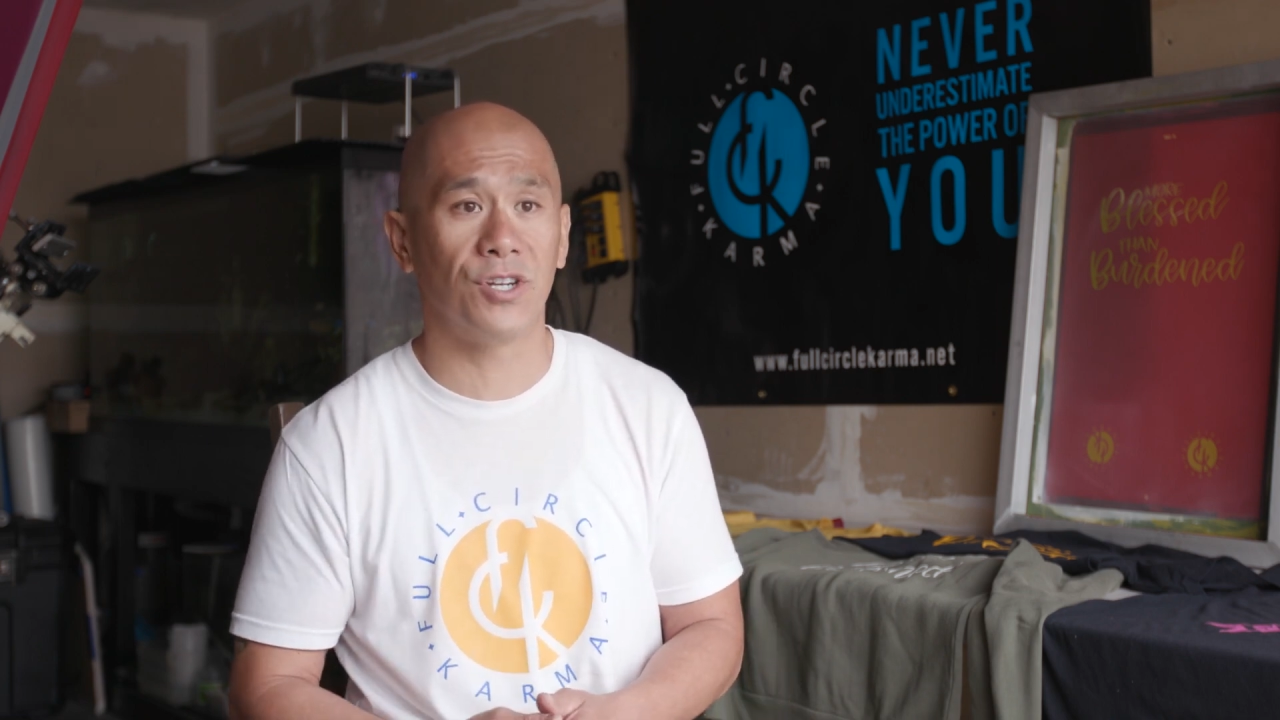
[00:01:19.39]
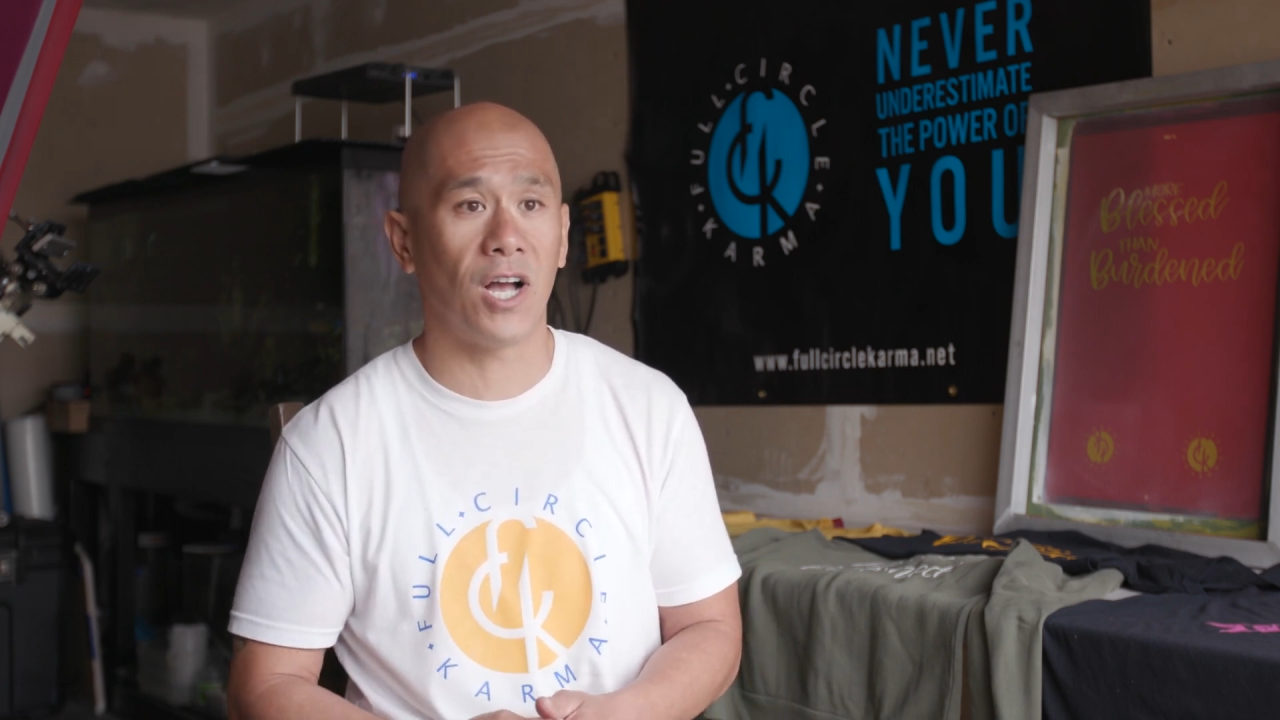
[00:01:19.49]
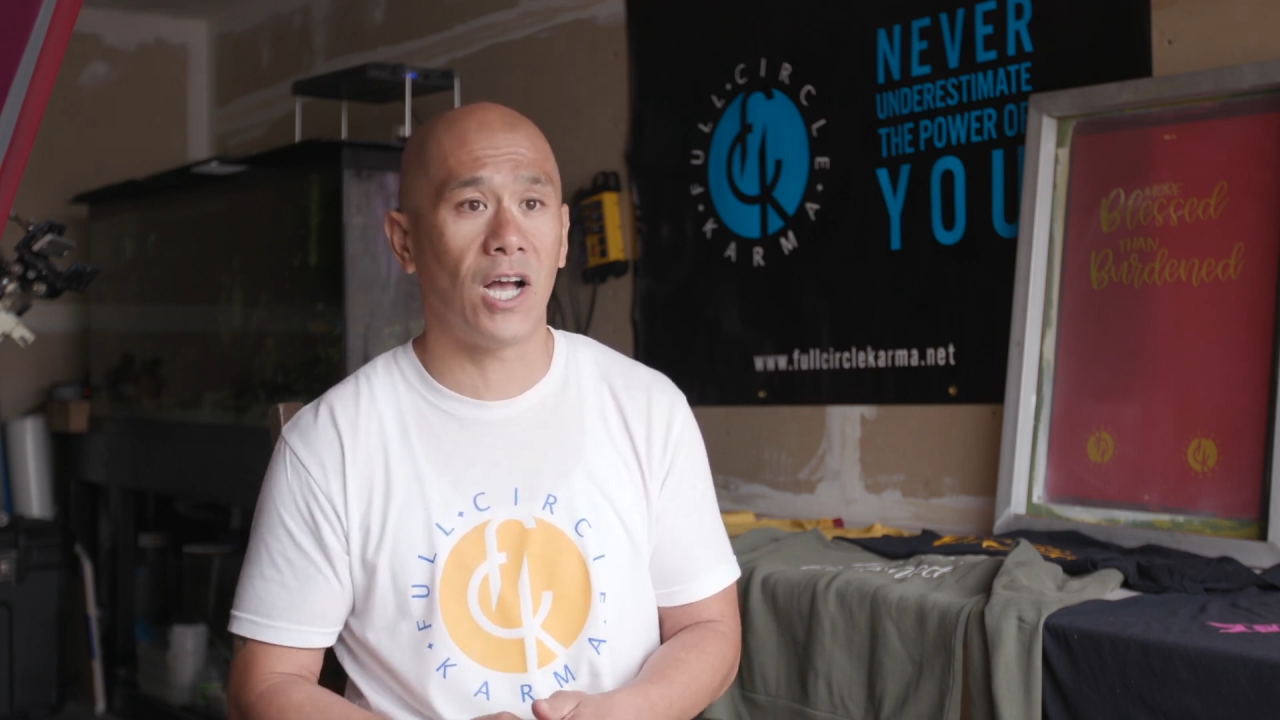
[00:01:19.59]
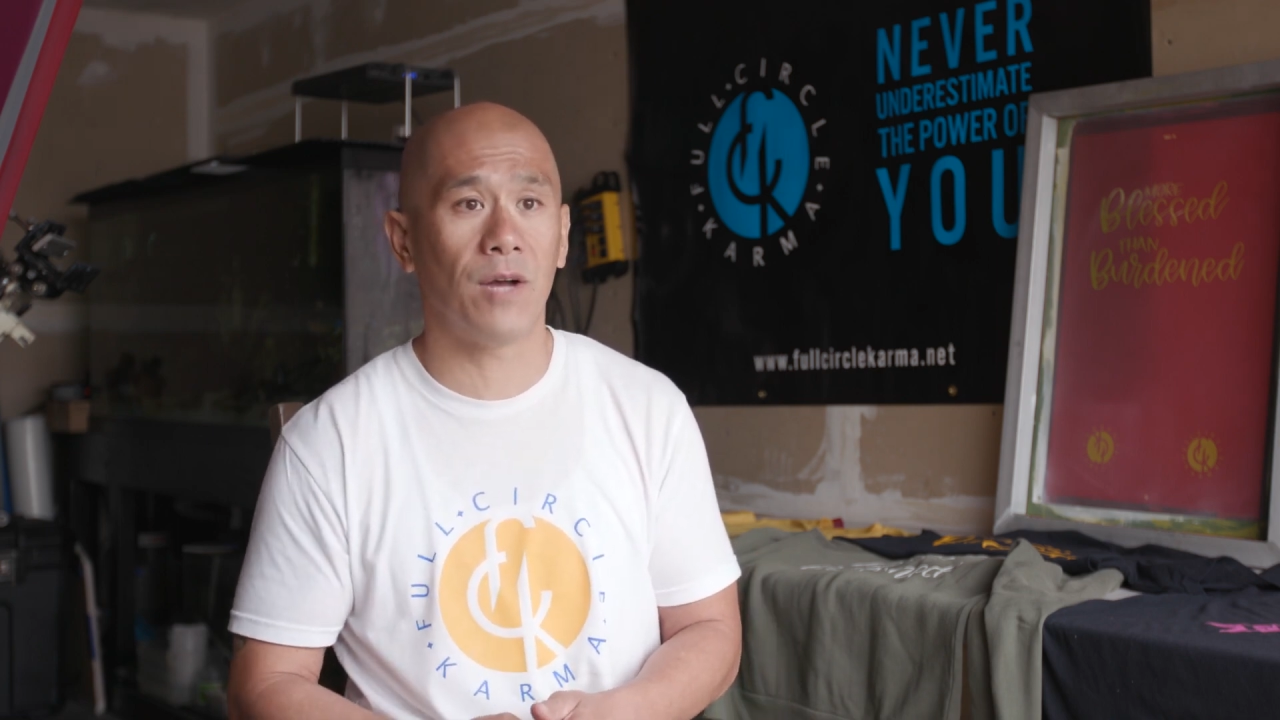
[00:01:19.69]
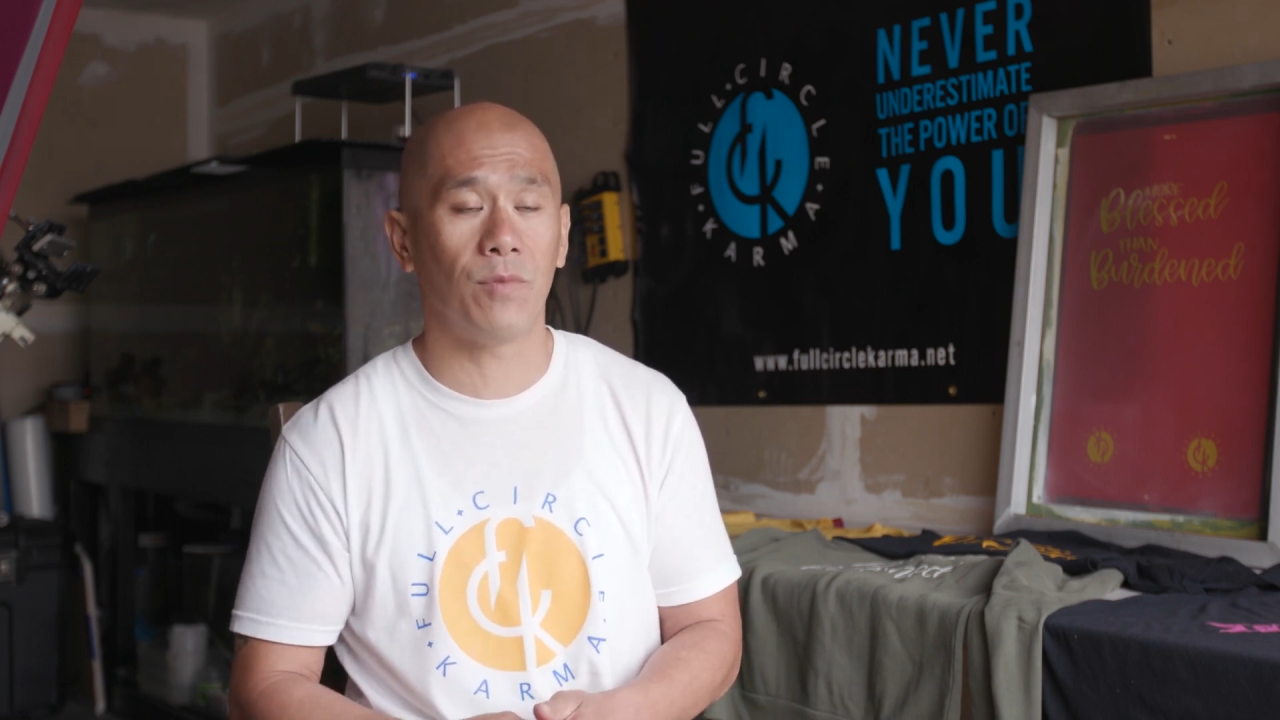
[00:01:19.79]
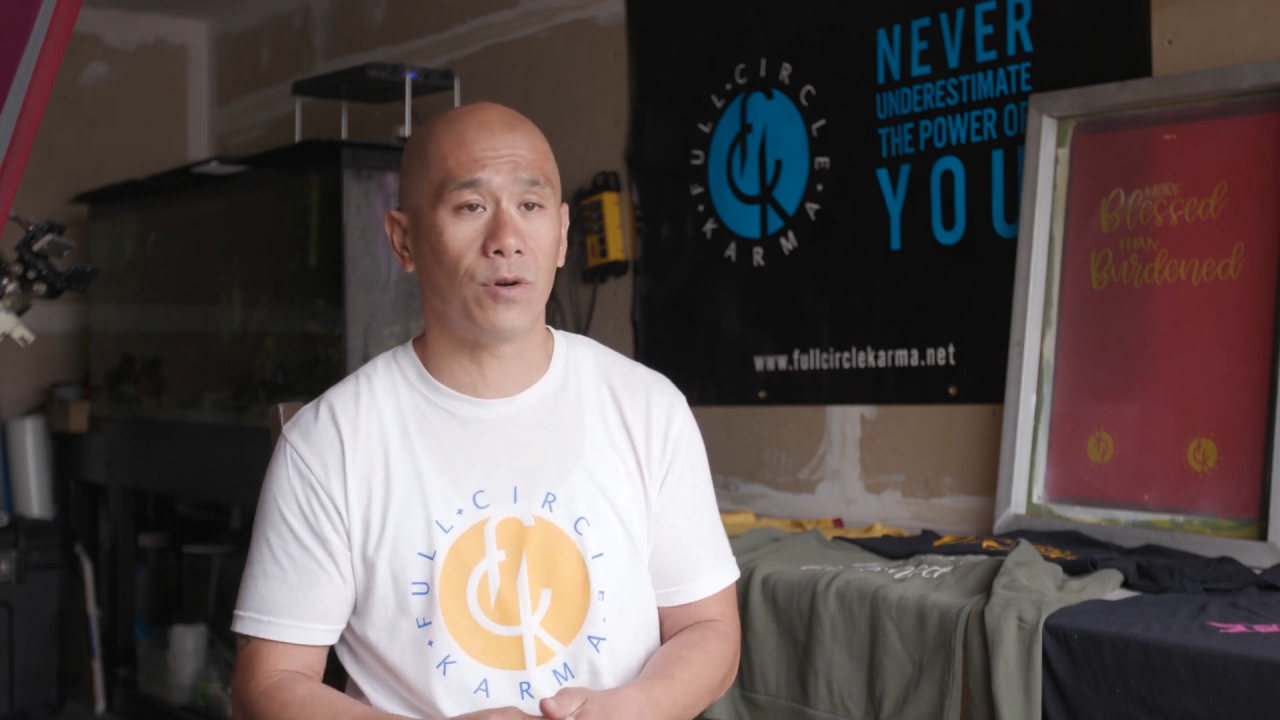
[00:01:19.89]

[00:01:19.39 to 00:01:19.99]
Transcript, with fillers: job